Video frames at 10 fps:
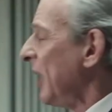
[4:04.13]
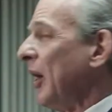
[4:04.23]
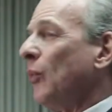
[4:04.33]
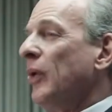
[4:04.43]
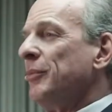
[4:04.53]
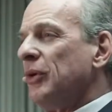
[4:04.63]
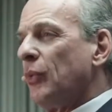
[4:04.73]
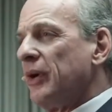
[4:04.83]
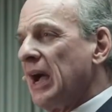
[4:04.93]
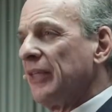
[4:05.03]
Uh, women
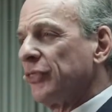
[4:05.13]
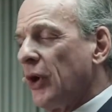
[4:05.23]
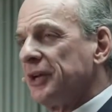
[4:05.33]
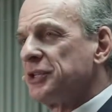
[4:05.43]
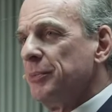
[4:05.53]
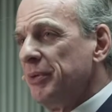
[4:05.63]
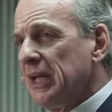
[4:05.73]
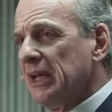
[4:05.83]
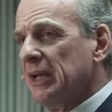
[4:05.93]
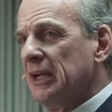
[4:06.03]
were not thought to
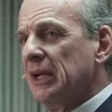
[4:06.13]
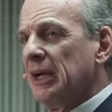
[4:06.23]
be